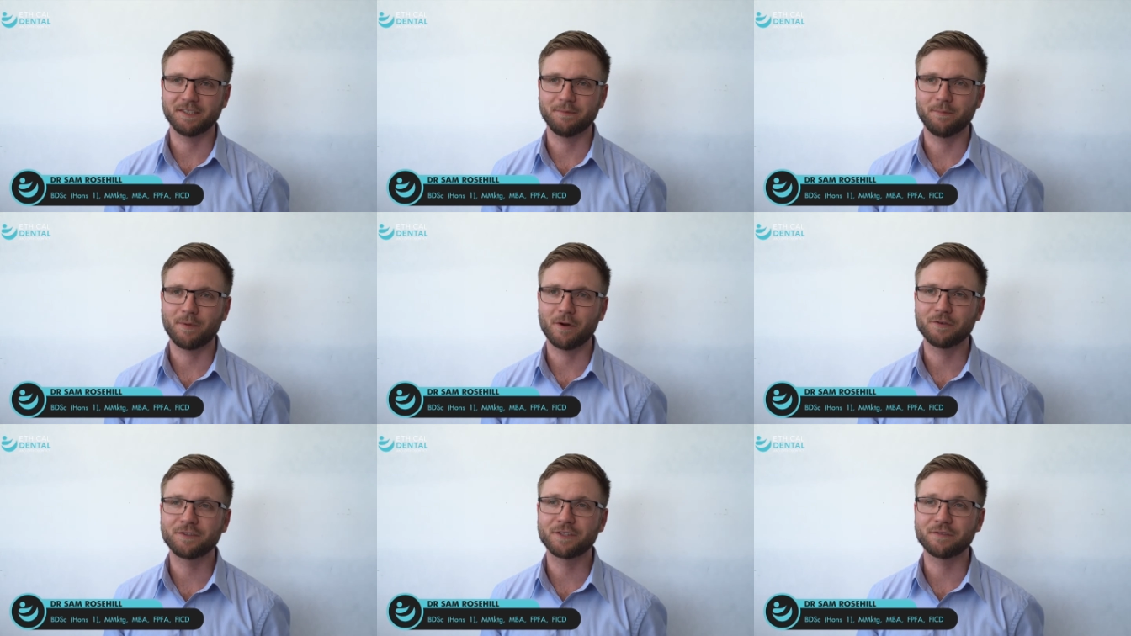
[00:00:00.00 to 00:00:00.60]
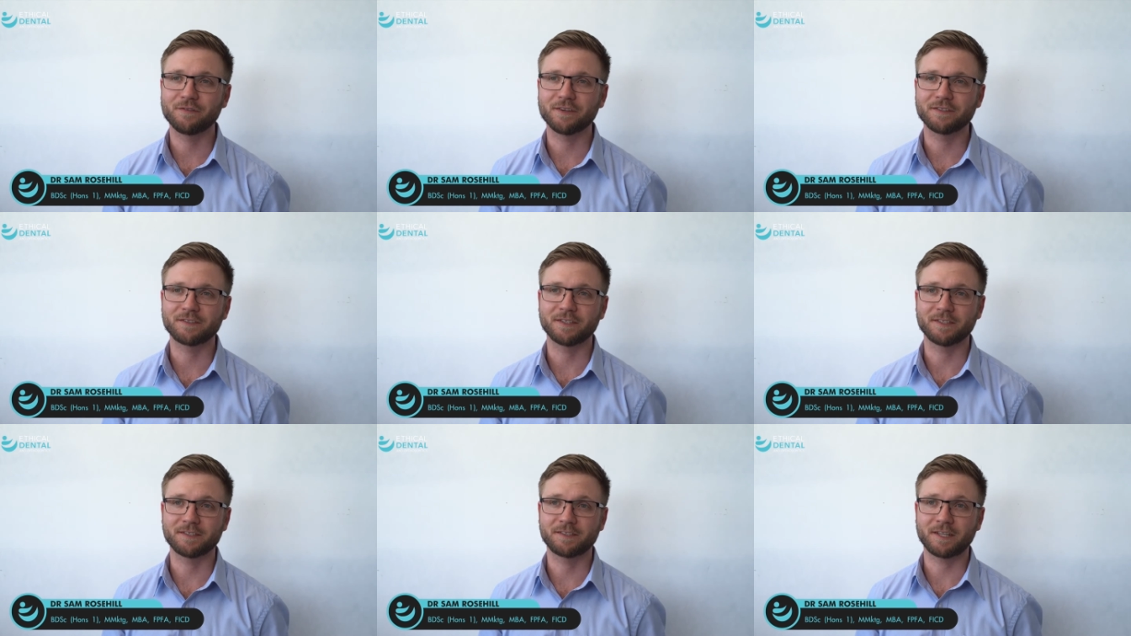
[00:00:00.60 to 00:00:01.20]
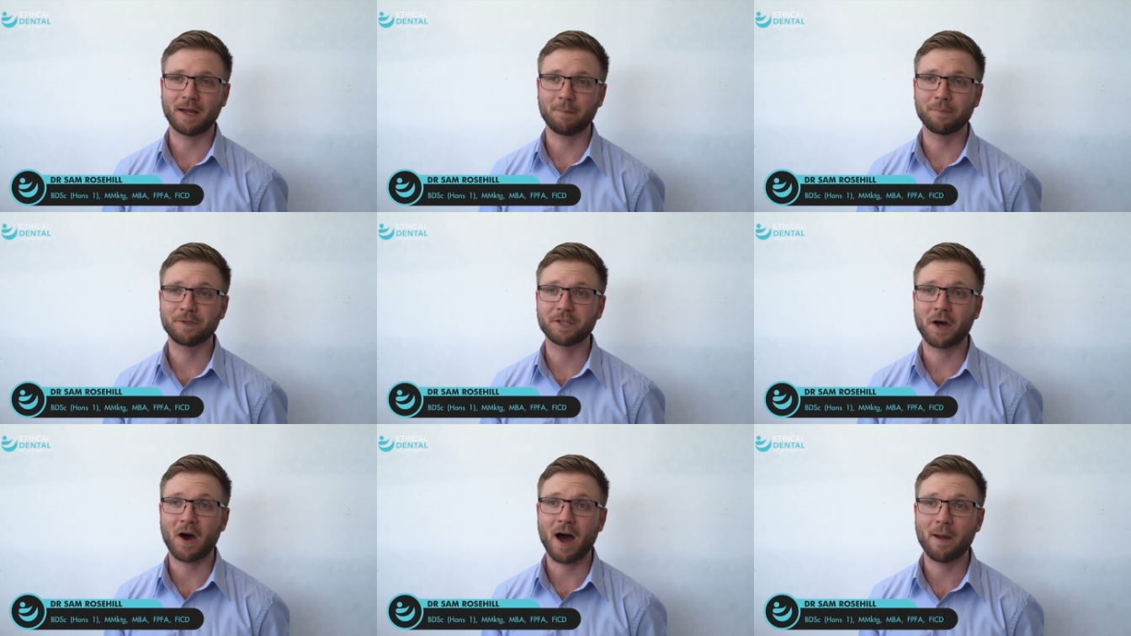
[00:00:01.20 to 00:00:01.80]
and most of us at
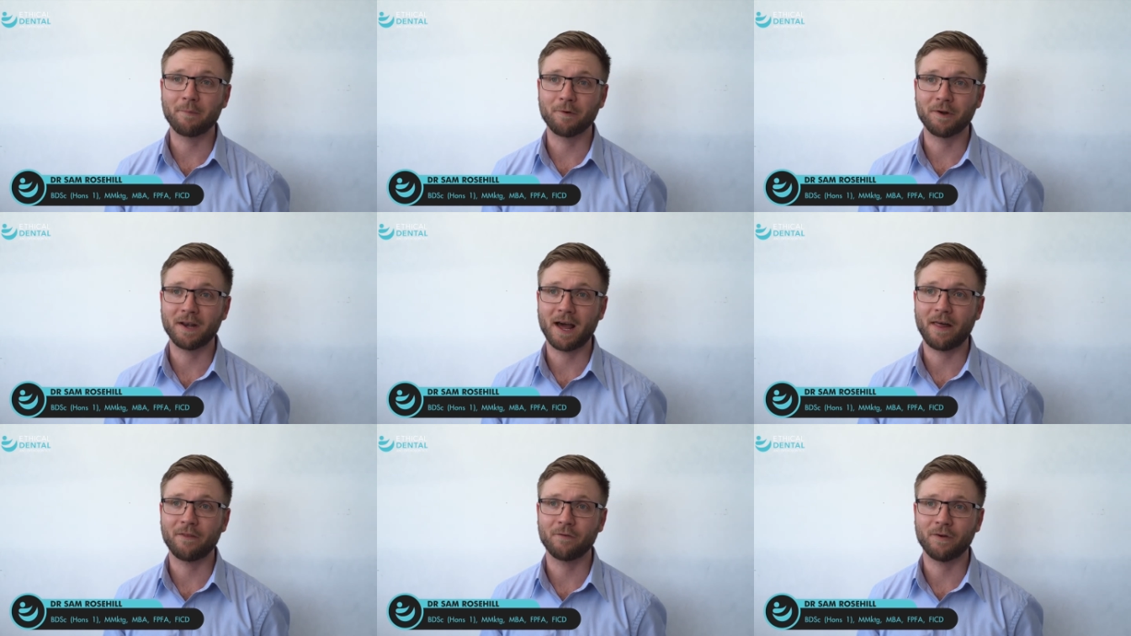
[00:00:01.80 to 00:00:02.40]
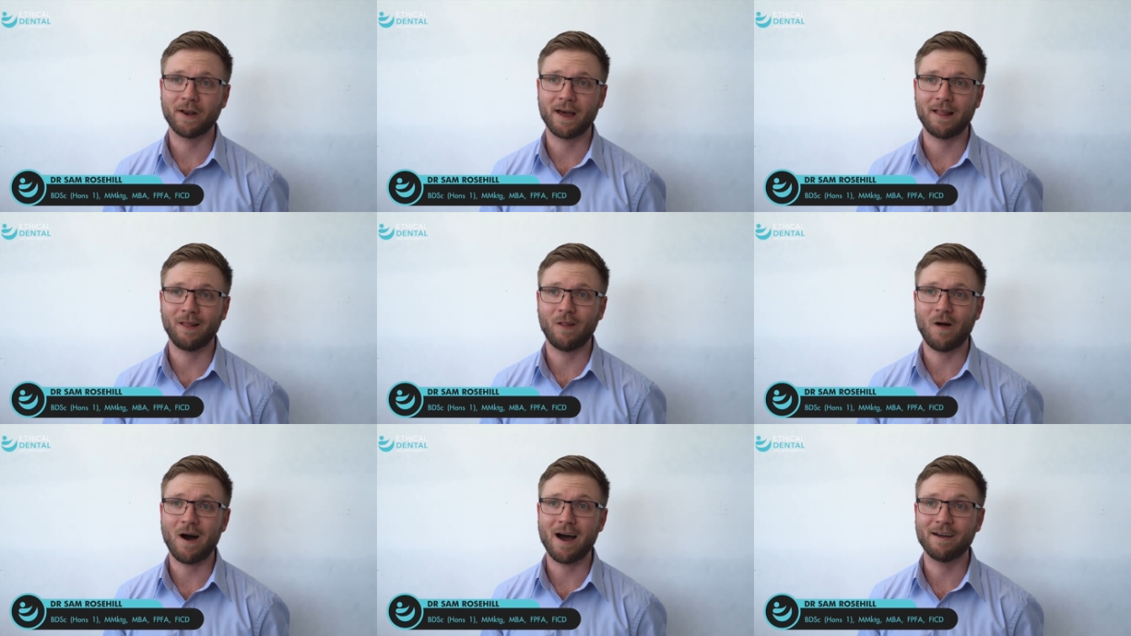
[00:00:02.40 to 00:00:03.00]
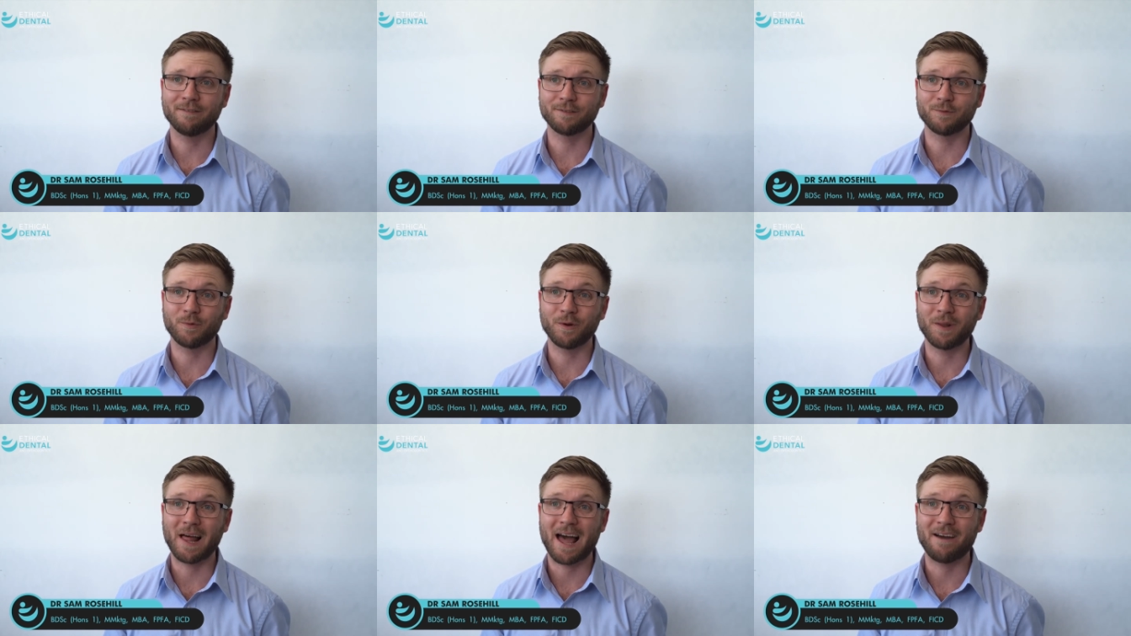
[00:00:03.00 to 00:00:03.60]
some time or another in our lives
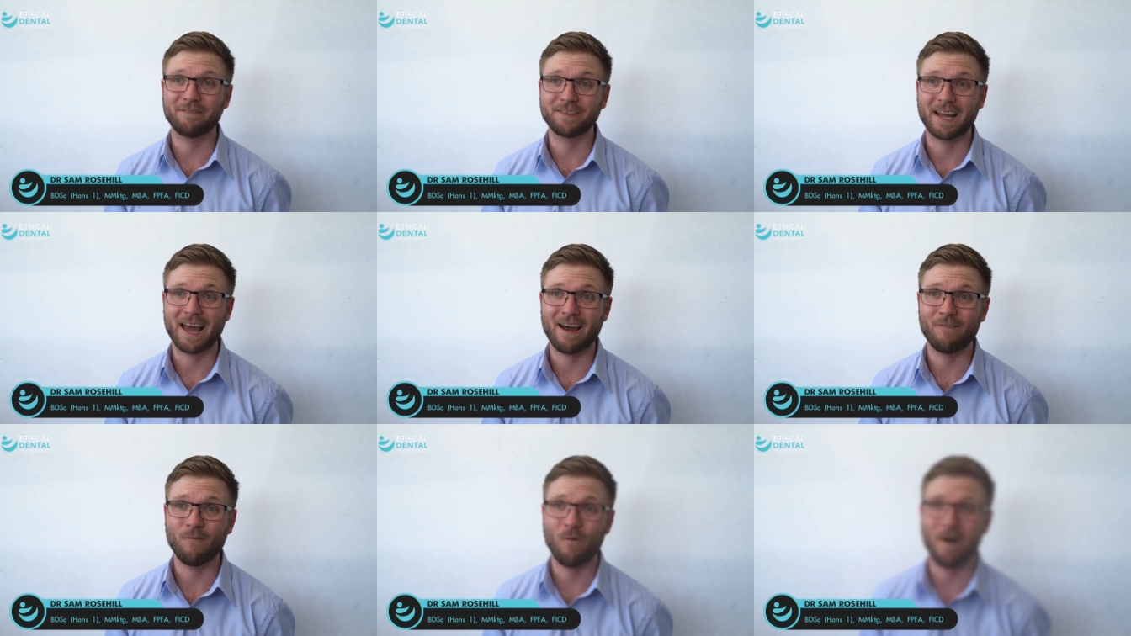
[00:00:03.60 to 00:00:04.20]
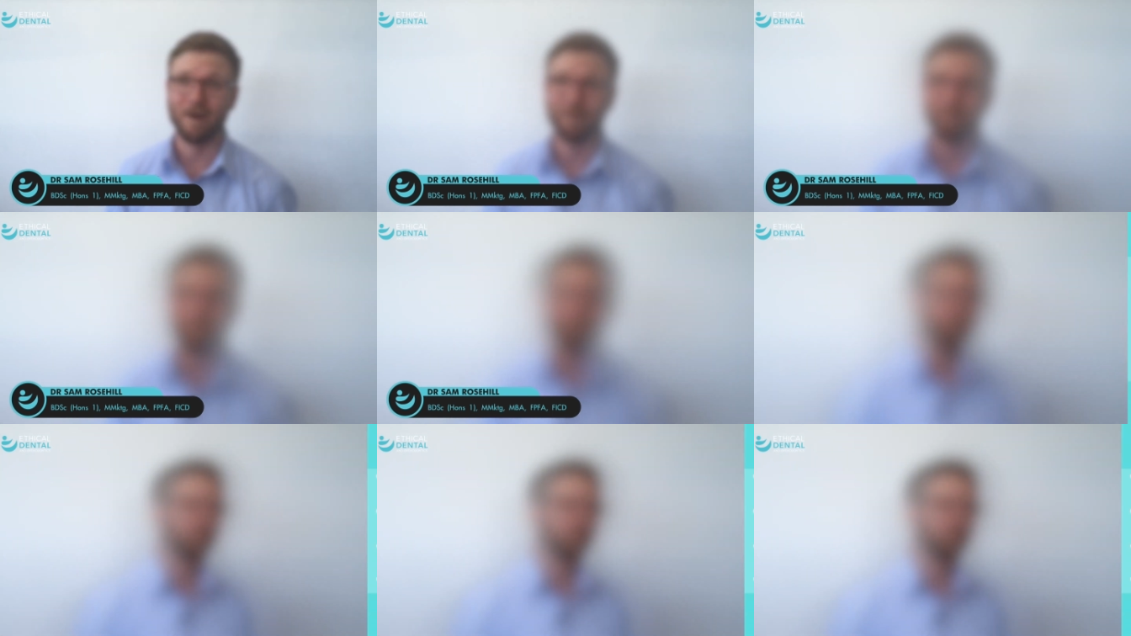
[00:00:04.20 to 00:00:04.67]
will have to have one.